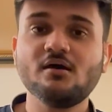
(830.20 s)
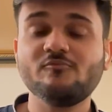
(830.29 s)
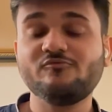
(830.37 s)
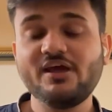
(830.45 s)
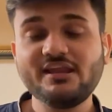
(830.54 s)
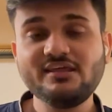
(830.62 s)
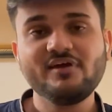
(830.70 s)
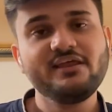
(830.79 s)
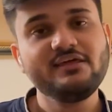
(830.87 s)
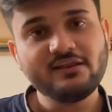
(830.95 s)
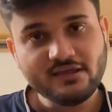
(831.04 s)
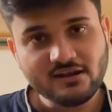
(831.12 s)
Very,
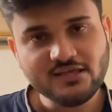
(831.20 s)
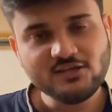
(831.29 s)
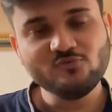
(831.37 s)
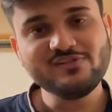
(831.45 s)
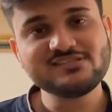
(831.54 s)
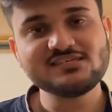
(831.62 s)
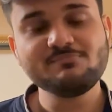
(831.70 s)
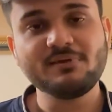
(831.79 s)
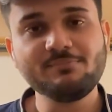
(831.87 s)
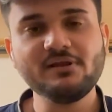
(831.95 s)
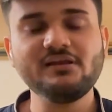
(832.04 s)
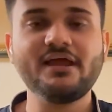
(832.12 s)
very rarely you will see
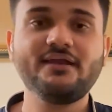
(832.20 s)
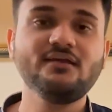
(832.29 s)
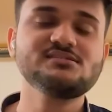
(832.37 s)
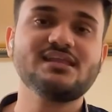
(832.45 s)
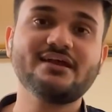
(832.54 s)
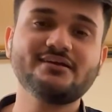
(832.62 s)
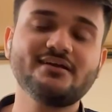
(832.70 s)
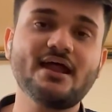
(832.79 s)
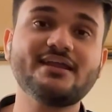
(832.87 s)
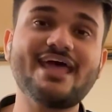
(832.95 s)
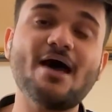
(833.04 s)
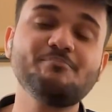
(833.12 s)
people getting selected
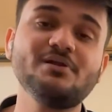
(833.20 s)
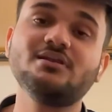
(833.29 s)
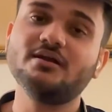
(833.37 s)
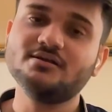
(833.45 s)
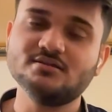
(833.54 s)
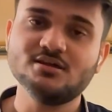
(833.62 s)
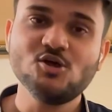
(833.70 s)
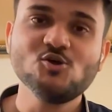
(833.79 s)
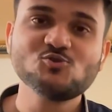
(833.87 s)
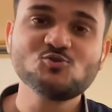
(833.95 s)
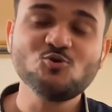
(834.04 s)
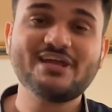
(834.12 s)
at Apple London.
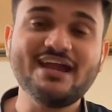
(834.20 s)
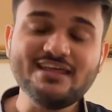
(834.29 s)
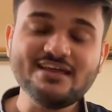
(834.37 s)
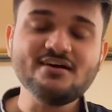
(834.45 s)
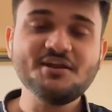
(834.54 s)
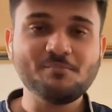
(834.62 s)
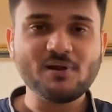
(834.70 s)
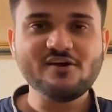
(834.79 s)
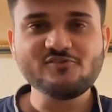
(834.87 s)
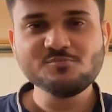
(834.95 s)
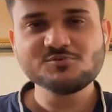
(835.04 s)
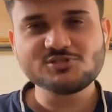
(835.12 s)
So getting a reply
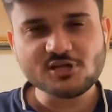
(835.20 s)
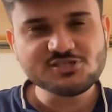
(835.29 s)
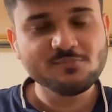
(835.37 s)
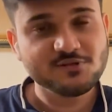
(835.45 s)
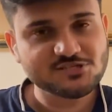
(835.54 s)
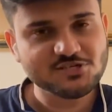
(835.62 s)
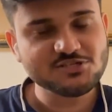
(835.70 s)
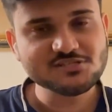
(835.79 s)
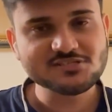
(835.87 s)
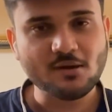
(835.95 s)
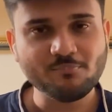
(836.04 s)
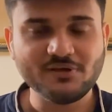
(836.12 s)
from such a prestigious
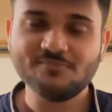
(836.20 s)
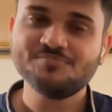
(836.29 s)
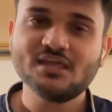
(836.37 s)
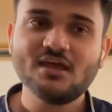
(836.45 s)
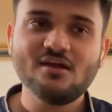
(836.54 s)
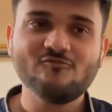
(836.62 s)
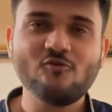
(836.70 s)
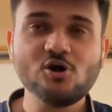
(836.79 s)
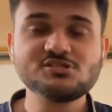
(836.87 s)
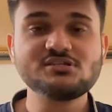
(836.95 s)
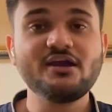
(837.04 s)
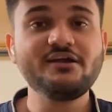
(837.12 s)
company
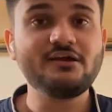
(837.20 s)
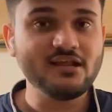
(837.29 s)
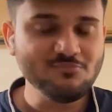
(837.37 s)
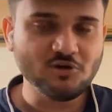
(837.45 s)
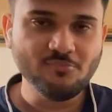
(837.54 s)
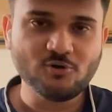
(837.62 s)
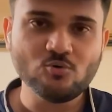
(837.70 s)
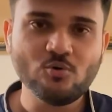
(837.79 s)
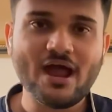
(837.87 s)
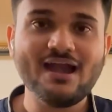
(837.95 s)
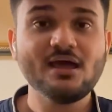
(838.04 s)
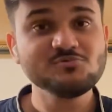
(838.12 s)
was a dream come true.
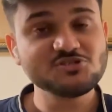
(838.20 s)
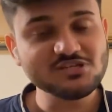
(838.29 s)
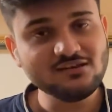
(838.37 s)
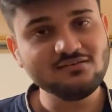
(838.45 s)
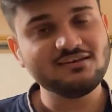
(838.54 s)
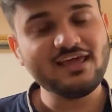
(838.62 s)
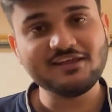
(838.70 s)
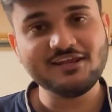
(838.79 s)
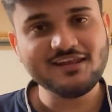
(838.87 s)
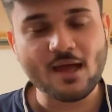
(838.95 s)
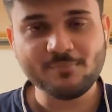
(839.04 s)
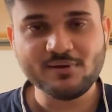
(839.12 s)
And I'm still like
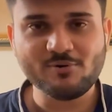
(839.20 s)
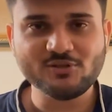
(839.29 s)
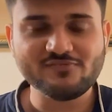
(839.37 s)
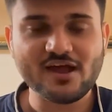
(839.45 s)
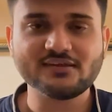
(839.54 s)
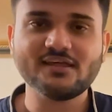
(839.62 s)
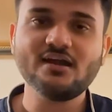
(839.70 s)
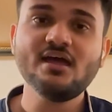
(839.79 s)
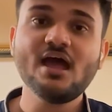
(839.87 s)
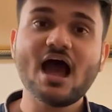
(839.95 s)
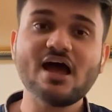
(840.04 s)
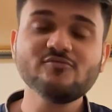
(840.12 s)
really happy about the fact that
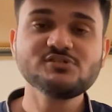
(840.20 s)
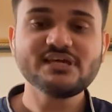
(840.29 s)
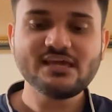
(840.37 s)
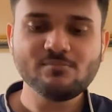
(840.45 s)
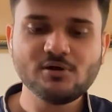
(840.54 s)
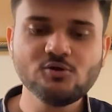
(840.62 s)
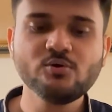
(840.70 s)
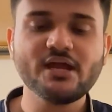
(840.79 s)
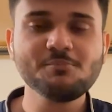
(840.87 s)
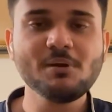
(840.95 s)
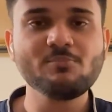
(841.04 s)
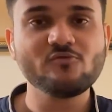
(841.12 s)
I was able to
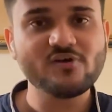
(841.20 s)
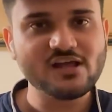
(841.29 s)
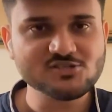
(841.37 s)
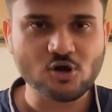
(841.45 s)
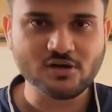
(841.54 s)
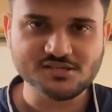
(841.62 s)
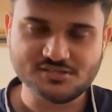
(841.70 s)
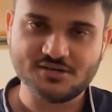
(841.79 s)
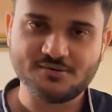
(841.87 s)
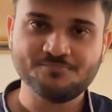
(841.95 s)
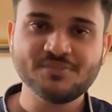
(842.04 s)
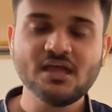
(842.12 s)
get my profile shortlisted.
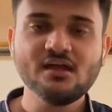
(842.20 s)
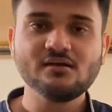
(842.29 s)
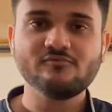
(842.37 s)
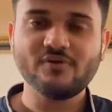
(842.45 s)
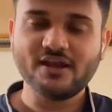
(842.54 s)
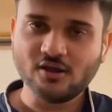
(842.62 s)
When I